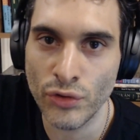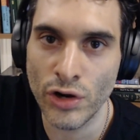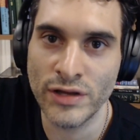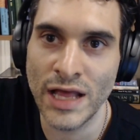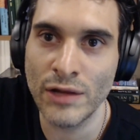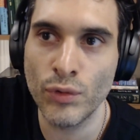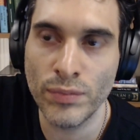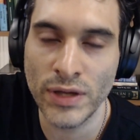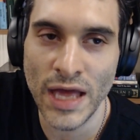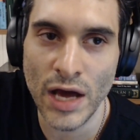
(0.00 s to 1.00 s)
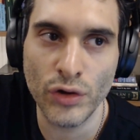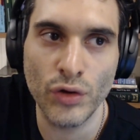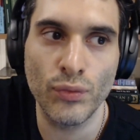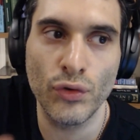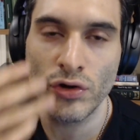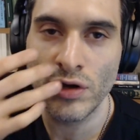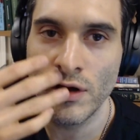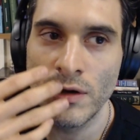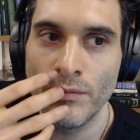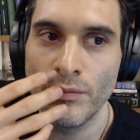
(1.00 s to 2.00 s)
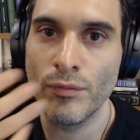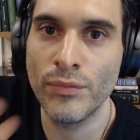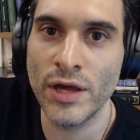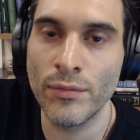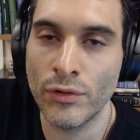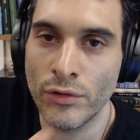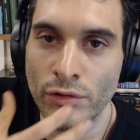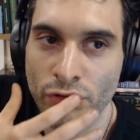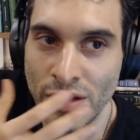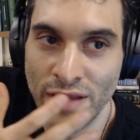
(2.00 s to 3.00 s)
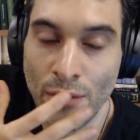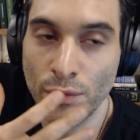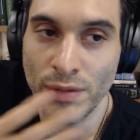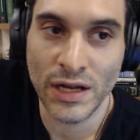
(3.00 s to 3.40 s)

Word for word: or not that would be how you would be able and that would